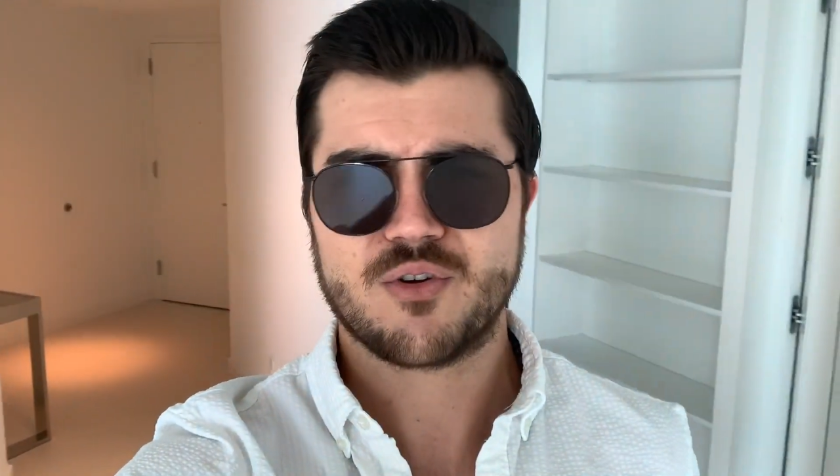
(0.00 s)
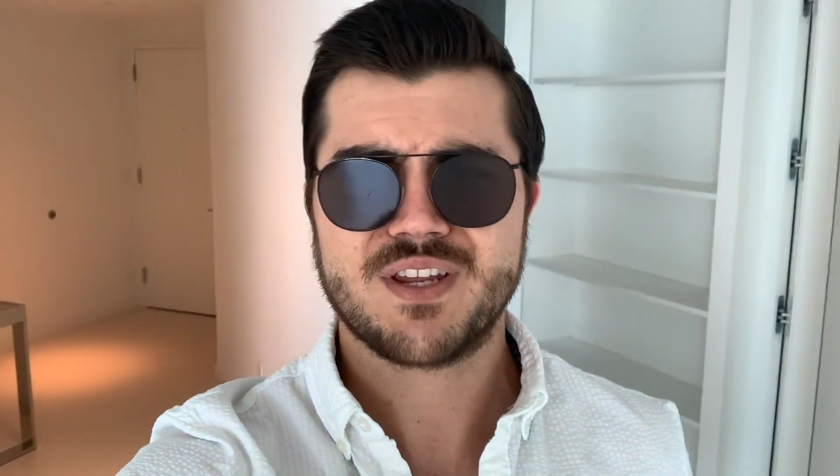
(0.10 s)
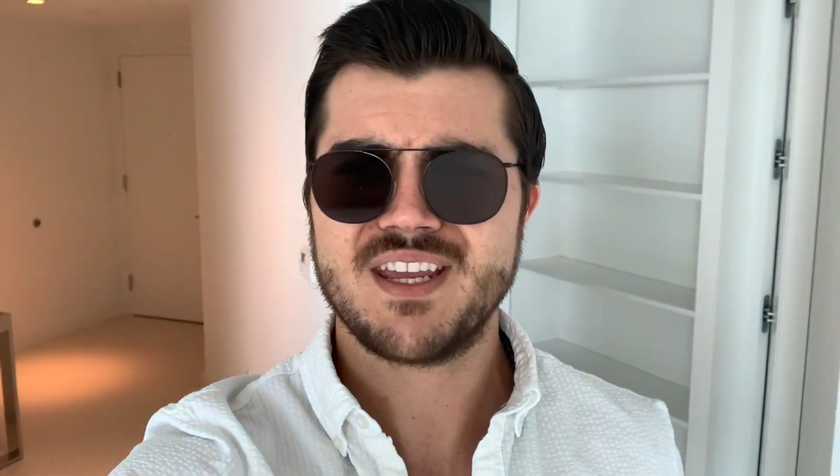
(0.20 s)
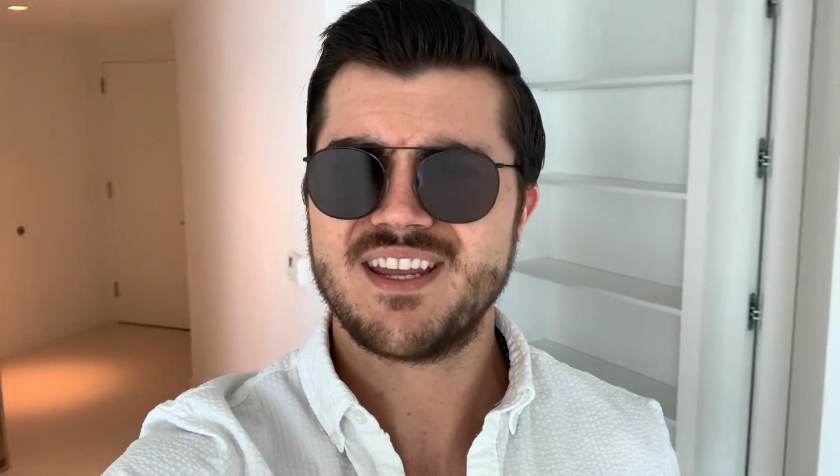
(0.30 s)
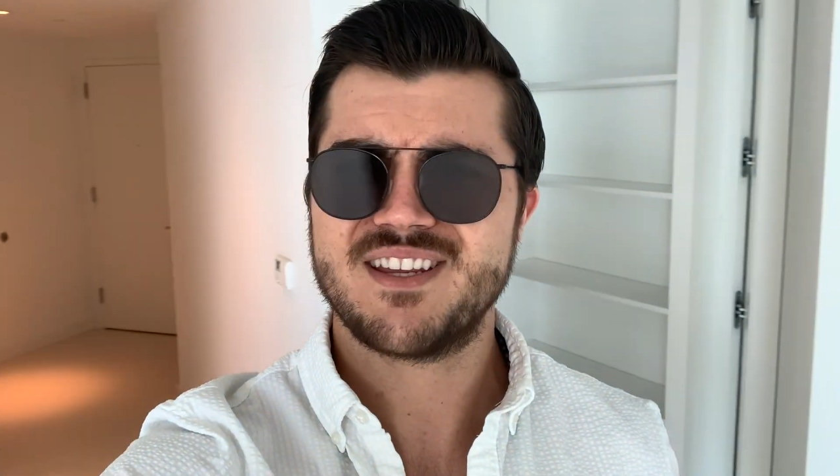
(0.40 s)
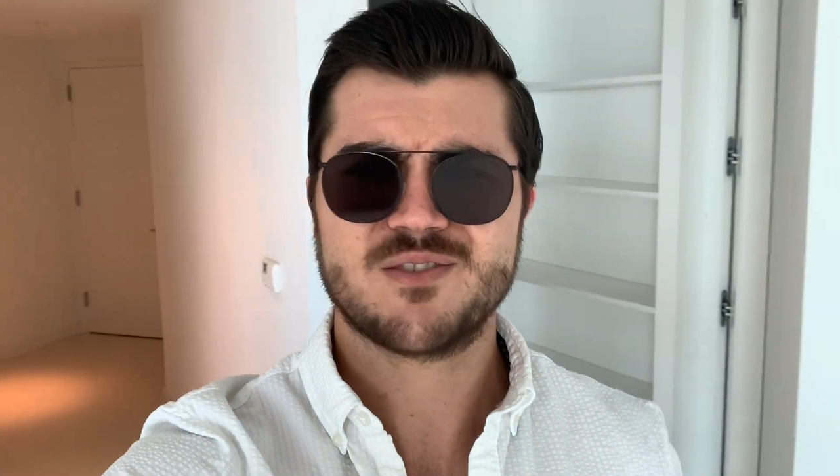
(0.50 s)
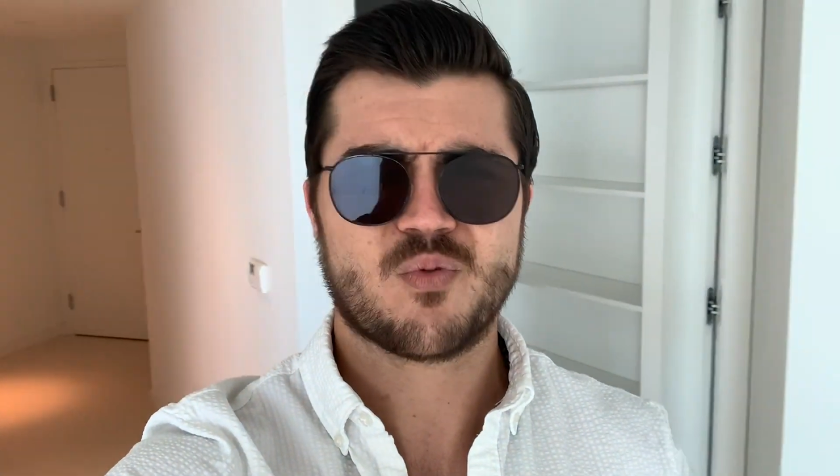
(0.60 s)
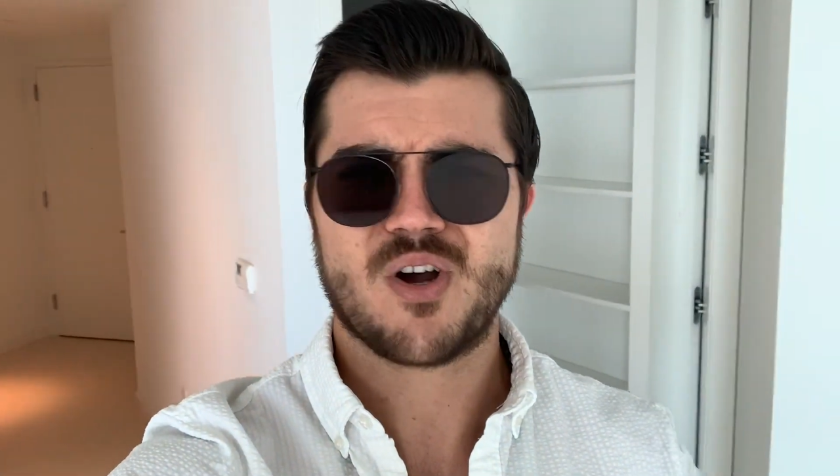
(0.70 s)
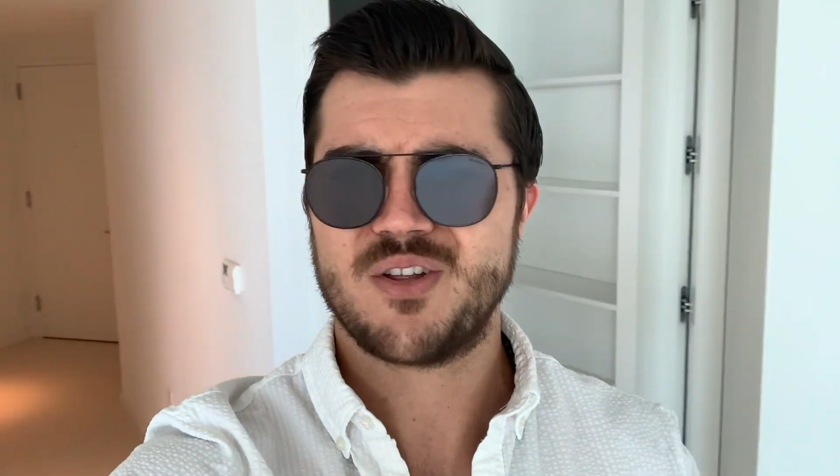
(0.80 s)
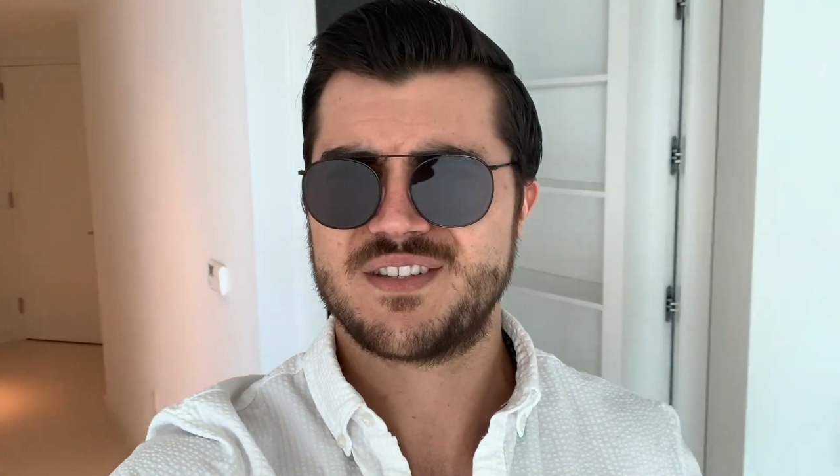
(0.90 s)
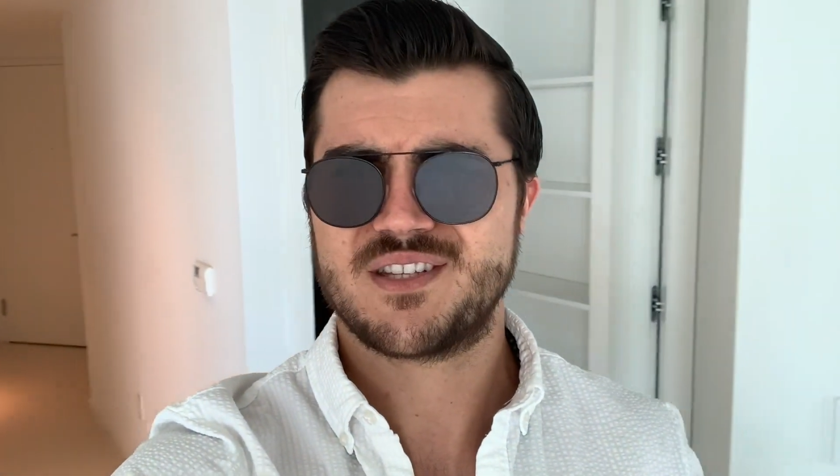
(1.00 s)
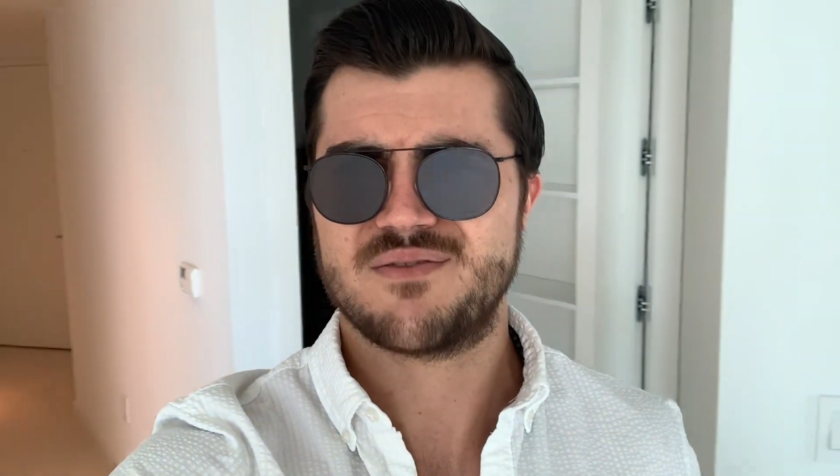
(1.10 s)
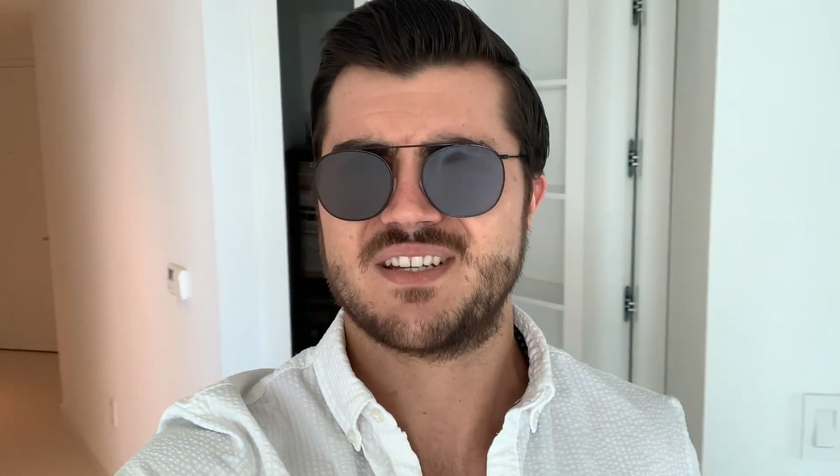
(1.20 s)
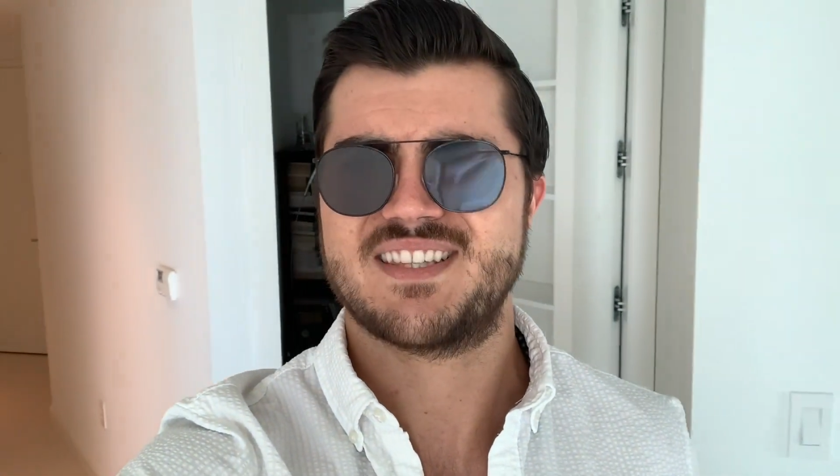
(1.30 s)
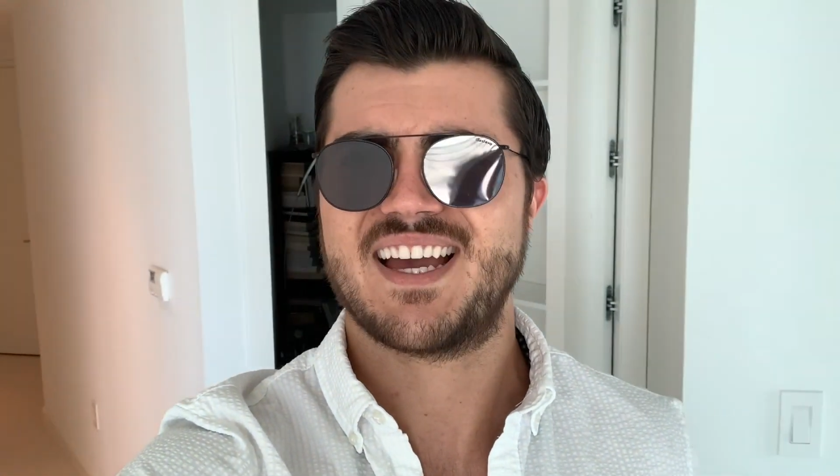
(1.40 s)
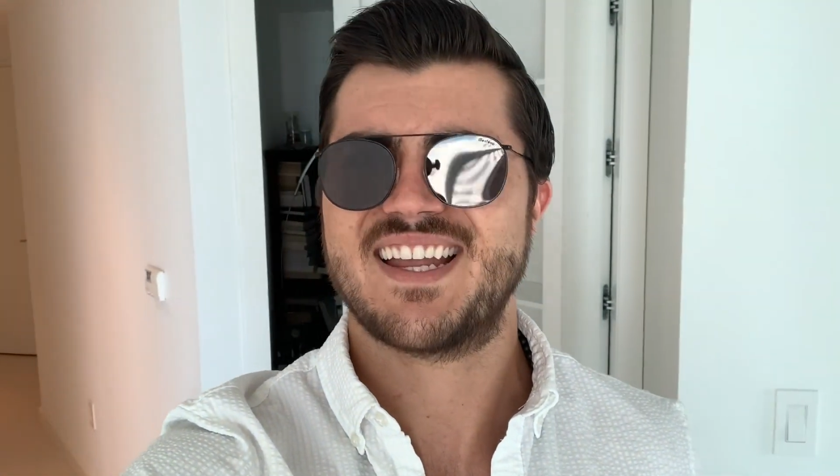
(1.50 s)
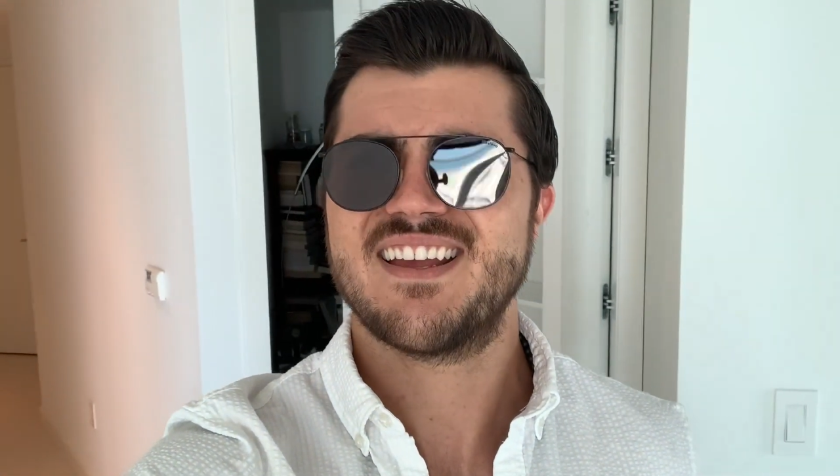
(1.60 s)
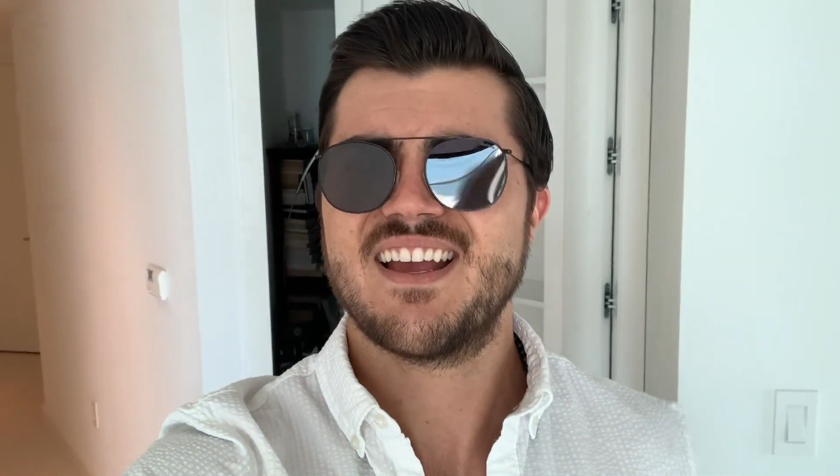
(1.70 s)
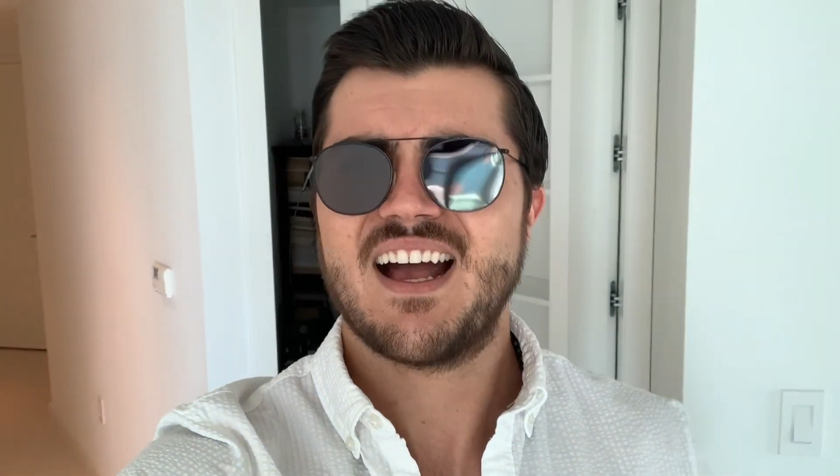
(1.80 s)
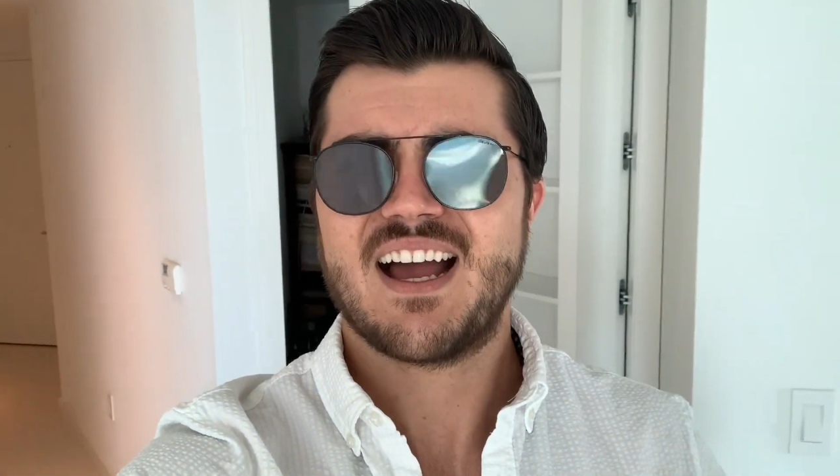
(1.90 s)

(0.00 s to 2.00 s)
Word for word: your keys, wallet, stuff like that.